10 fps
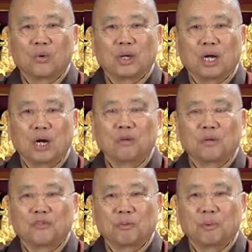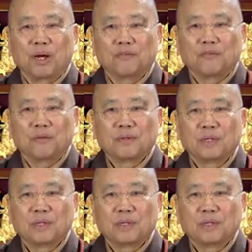going out of the breath,